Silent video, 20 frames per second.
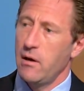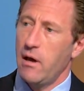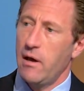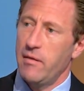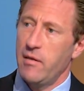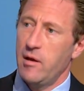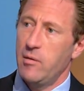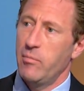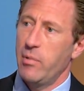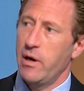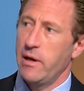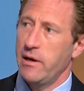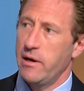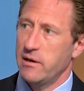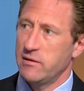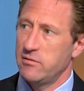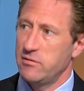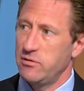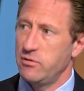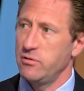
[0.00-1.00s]
And then by
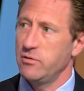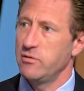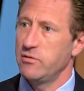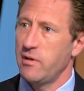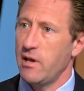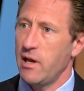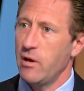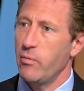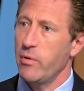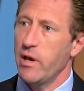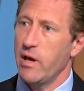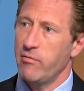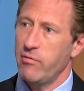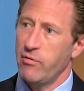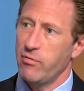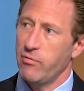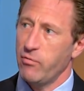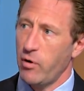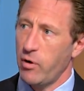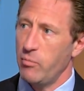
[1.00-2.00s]
next Tuesday, we have
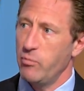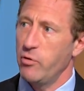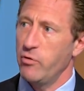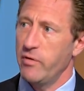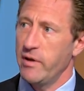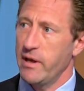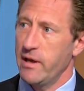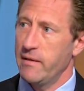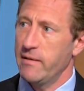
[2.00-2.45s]
a front moving